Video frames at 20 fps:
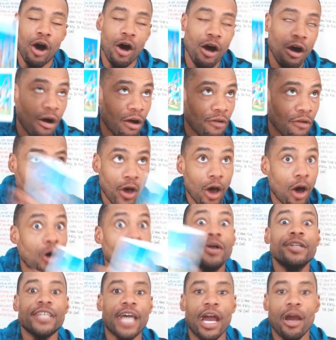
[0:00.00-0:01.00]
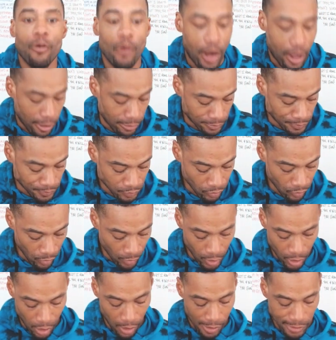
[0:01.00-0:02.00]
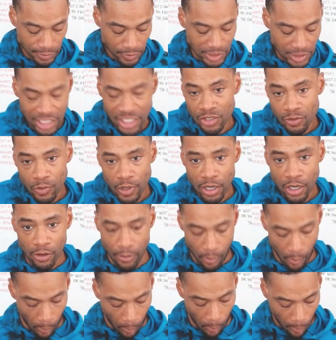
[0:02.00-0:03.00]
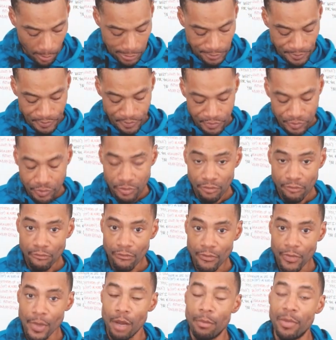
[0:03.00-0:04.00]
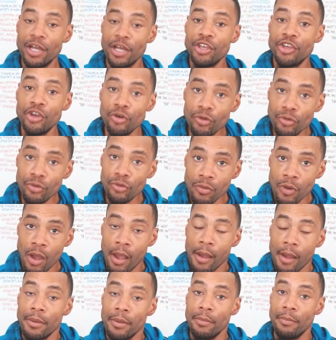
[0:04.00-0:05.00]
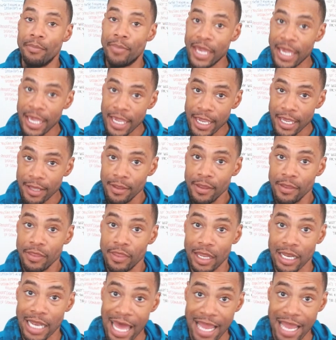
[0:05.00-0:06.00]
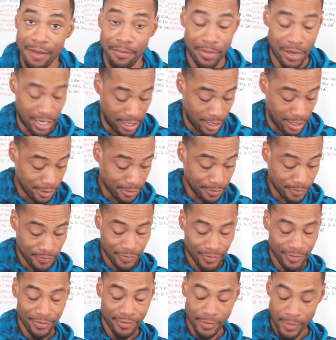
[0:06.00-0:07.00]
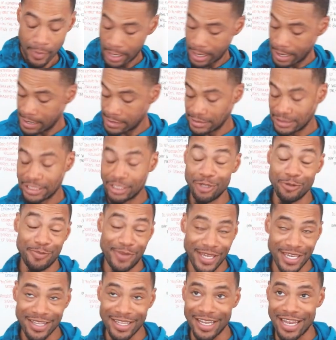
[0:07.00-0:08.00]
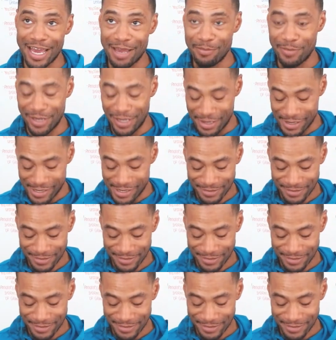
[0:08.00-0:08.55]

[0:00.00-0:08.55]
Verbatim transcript: all the whole entire way. They just will. But you being the light being, you're being the light being.